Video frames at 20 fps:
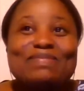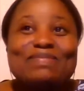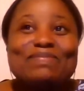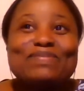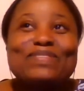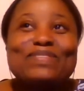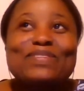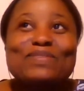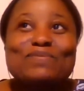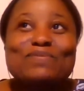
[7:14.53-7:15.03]

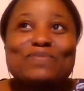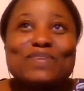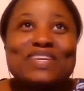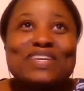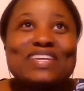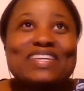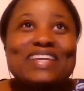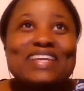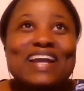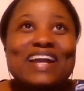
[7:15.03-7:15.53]
So
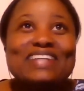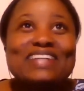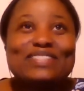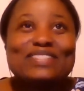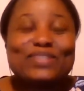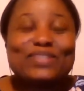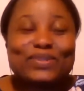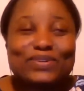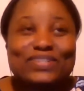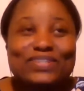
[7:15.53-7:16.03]
we had a
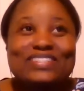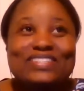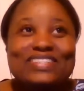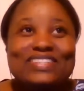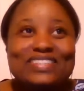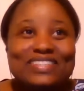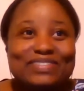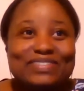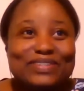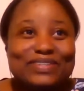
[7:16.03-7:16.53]
turkey
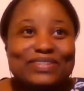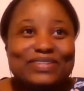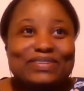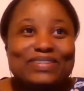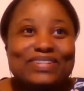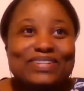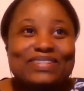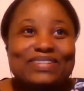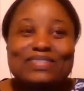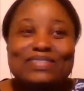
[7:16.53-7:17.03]
deliver
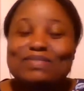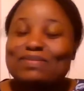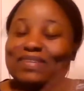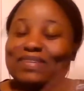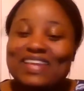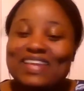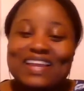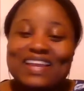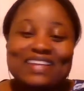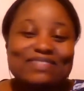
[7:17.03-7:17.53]
because,
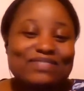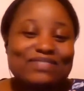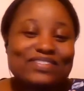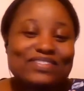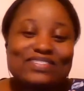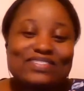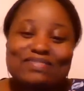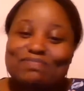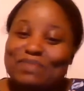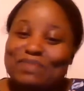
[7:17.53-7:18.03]
again,
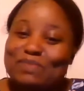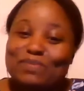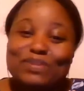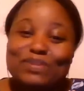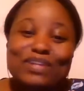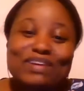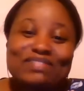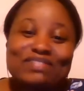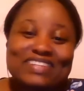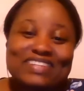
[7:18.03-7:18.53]
just people
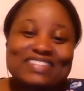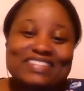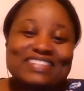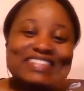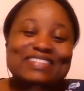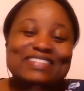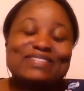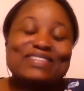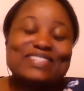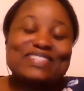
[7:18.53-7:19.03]
love us,
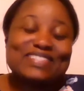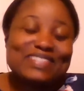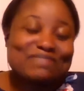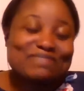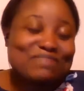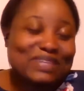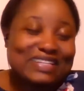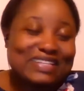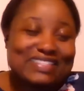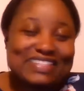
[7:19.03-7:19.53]
which is a
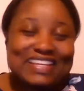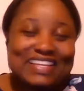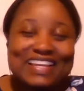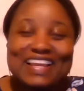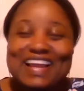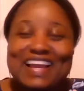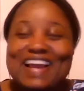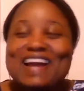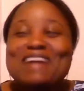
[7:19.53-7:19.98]
blessing.